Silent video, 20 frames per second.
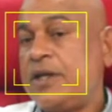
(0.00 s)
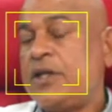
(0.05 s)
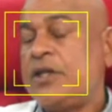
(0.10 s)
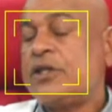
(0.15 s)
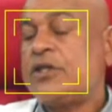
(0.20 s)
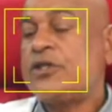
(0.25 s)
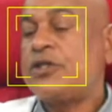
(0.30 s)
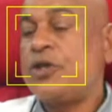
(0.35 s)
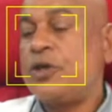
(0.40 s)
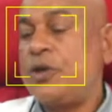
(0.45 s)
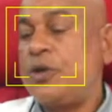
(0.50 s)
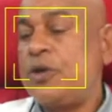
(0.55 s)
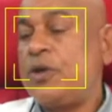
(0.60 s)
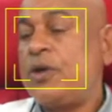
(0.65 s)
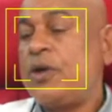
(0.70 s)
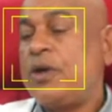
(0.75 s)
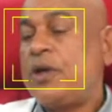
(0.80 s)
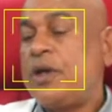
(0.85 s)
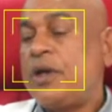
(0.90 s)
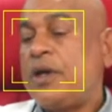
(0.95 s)
So
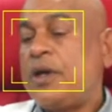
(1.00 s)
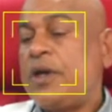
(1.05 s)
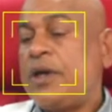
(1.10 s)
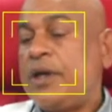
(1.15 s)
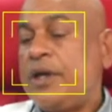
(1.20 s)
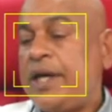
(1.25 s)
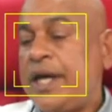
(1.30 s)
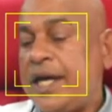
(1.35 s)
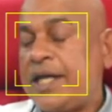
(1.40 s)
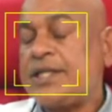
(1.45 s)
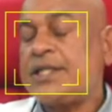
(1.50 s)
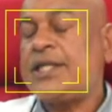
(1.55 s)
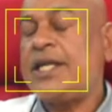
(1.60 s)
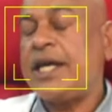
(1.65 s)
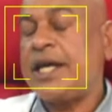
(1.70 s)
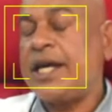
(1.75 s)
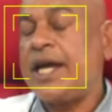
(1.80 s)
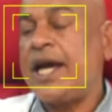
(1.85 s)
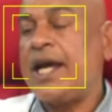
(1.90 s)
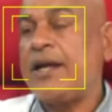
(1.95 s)
yes, they
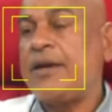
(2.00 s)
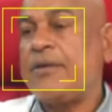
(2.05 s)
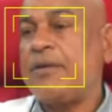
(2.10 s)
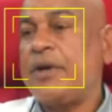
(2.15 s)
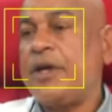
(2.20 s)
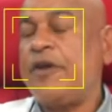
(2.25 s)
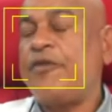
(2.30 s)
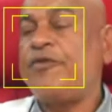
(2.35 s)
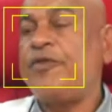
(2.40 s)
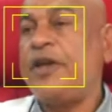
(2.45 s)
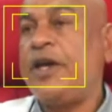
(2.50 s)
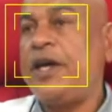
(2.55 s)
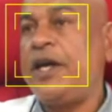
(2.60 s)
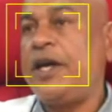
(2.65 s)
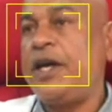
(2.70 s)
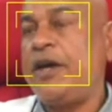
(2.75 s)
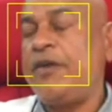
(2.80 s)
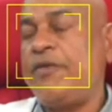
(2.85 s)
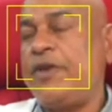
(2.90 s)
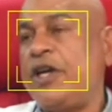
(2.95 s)
can if they
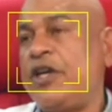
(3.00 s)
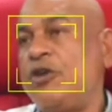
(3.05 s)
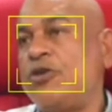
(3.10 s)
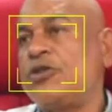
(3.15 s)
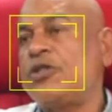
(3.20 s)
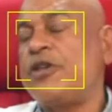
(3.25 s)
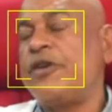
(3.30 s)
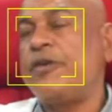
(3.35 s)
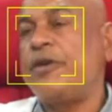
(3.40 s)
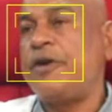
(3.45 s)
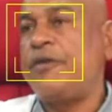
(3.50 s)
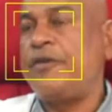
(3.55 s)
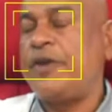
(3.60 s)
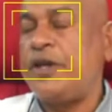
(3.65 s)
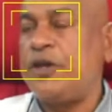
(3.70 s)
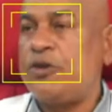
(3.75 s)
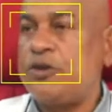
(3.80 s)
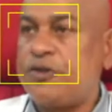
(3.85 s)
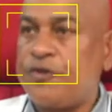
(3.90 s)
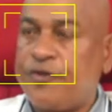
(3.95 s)

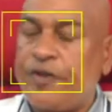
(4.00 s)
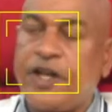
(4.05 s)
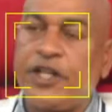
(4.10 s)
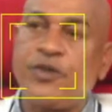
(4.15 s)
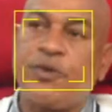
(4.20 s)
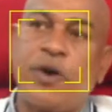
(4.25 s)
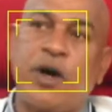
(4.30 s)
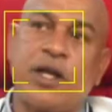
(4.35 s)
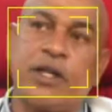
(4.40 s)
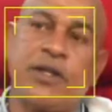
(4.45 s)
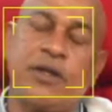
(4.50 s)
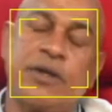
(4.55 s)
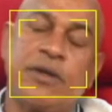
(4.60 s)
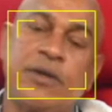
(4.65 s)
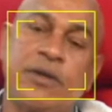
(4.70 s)
use fresh water.